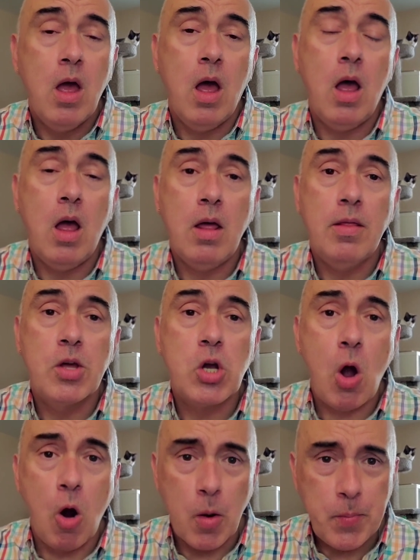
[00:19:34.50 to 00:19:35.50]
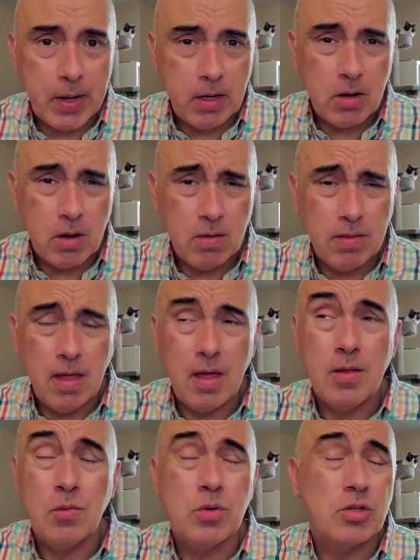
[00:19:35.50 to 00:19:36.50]
The carpet
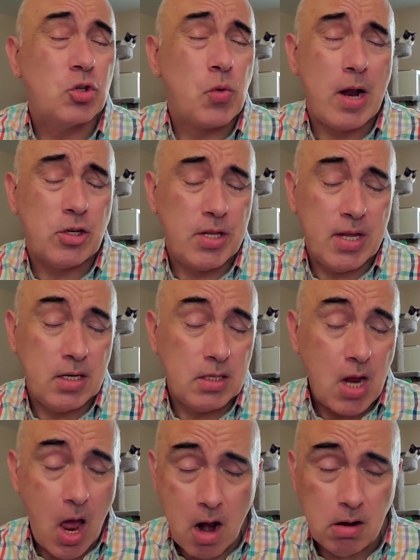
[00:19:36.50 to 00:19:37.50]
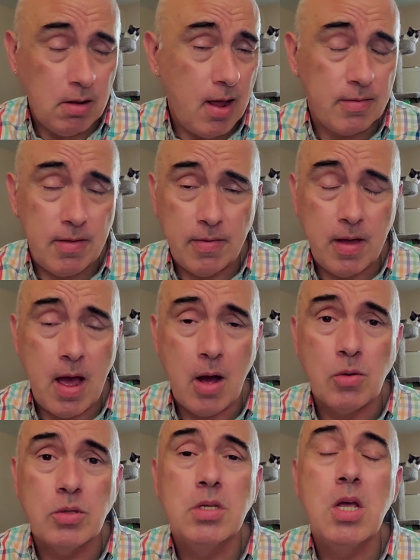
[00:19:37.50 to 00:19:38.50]
it was stretched the entire length of the
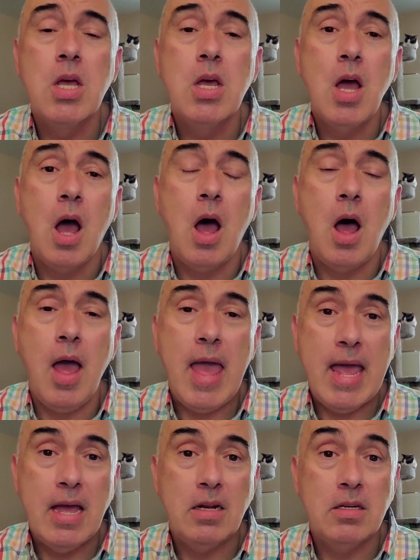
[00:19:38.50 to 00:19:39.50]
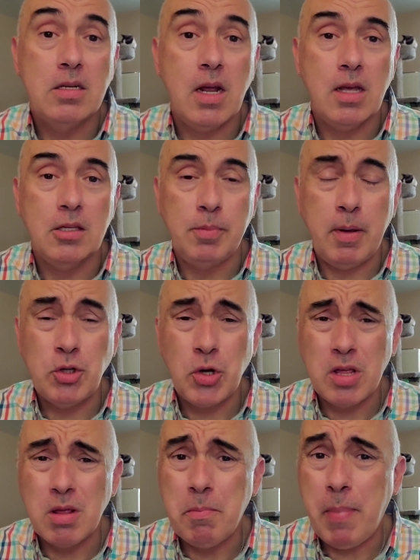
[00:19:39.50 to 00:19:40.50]
house, and especially
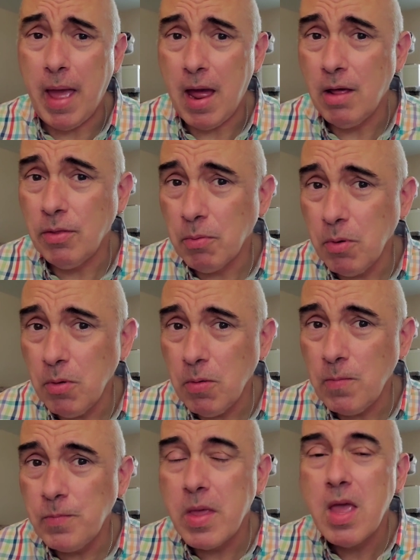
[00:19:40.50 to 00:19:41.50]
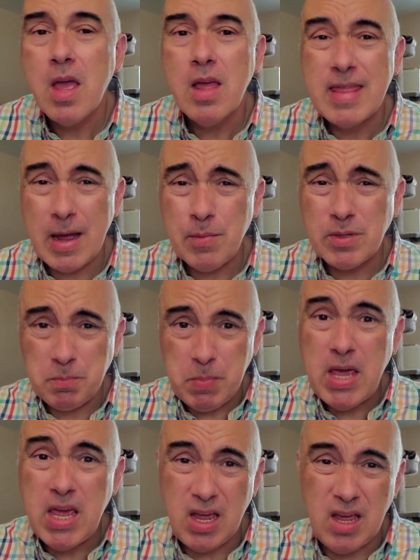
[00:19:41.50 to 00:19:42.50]
in the bathroom, that was
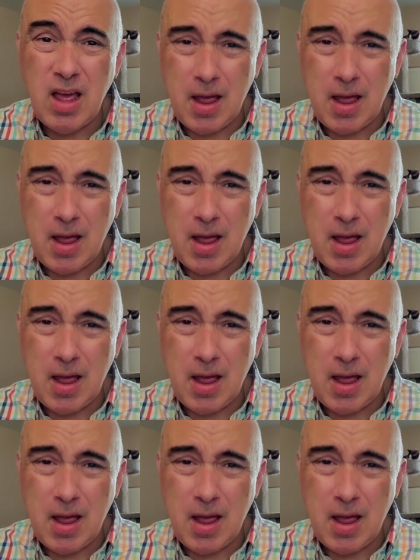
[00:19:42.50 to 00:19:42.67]
pee.